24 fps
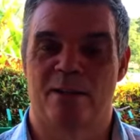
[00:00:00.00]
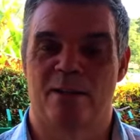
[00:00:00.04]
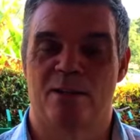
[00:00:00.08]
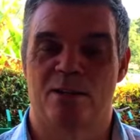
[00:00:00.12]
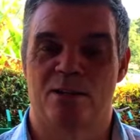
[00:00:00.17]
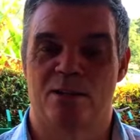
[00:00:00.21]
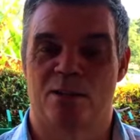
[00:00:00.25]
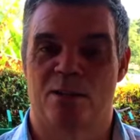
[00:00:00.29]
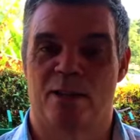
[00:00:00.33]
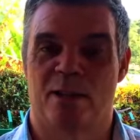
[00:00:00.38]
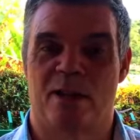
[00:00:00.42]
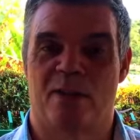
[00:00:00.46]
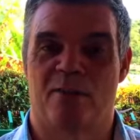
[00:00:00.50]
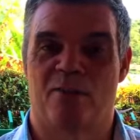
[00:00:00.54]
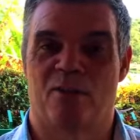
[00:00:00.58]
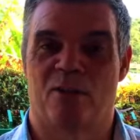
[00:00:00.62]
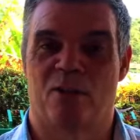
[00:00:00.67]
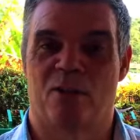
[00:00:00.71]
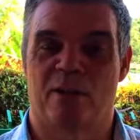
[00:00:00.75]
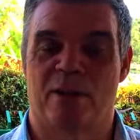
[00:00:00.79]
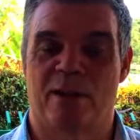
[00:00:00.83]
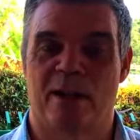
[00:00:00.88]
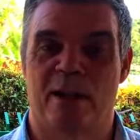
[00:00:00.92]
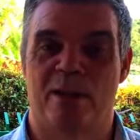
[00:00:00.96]
so
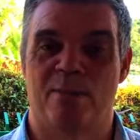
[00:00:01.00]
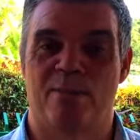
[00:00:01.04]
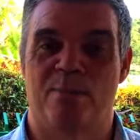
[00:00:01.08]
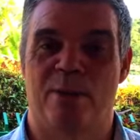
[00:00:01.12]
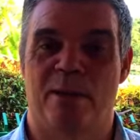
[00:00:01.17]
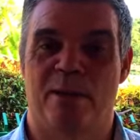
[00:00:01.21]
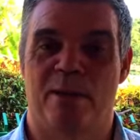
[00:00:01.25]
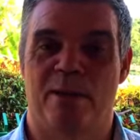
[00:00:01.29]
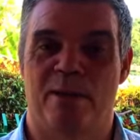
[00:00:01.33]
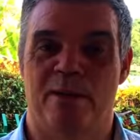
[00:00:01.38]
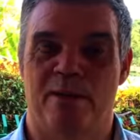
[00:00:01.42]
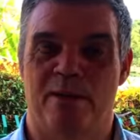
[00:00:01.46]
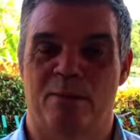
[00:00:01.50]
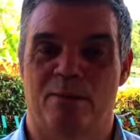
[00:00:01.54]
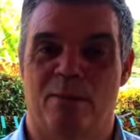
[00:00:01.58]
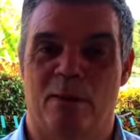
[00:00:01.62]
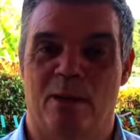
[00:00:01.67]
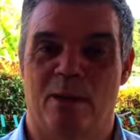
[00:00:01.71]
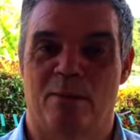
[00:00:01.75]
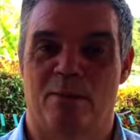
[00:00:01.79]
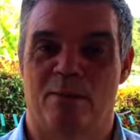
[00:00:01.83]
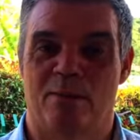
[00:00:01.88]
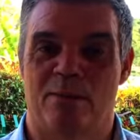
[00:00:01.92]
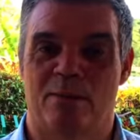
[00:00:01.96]
therefore getting paid to be
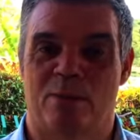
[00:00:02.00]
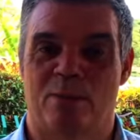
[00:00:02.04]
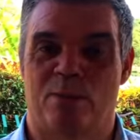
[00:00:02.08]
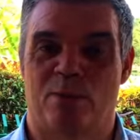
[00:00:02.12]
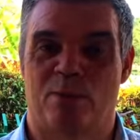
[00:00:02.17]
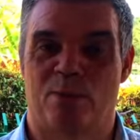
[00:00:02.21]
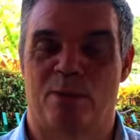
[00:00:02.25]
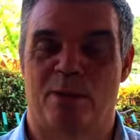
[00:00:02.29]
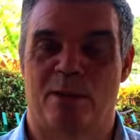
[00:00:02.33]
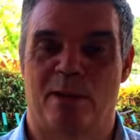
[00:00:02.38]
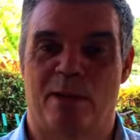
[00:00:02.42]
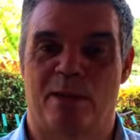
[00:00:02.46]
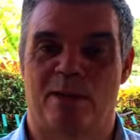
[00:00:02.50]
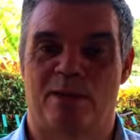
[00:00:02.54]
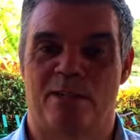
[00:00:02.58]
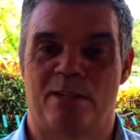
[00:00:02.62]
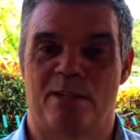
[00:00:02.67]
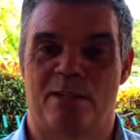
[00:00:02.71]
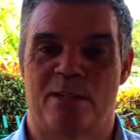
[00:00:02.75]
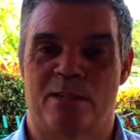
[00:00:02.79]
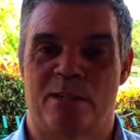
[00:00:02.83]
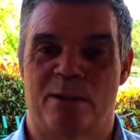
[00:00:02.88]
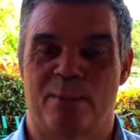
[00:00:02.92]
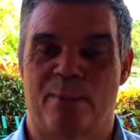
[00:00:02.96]
able to put
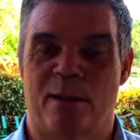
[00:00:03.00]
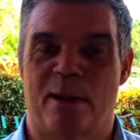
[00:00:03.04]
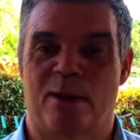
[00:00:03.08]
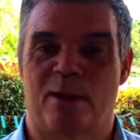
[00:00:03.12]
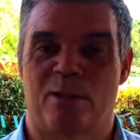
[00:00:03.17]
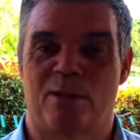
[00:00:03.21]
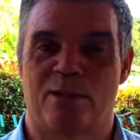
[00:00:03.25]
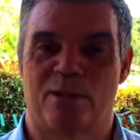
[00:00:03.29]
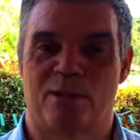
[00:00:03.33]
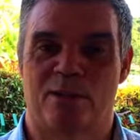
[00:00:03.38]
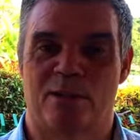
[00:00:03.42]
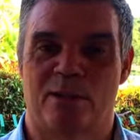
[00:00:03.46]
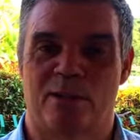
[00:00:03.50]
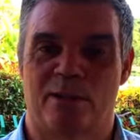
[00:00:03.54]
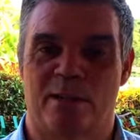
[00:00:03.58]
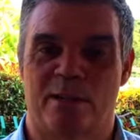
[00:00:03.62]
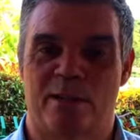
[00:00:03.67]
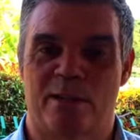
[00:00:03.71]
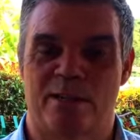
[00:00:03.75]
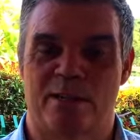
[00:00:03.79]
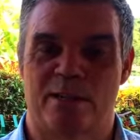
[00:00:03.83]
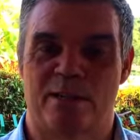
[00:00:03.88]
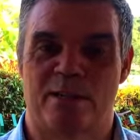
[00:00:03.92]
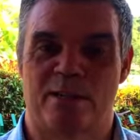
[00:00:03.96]
electricity back onto the
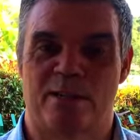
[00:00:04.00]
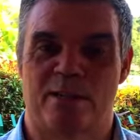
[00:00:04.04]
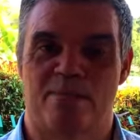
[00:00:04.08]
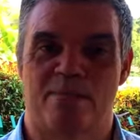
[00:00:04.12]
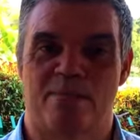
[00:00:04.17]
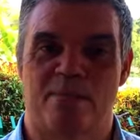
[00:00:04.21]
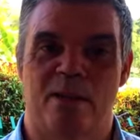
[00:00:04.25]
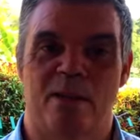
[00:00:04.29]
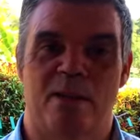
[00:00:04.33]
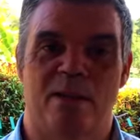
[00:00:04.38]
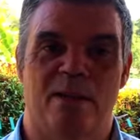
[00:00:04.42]
grid system,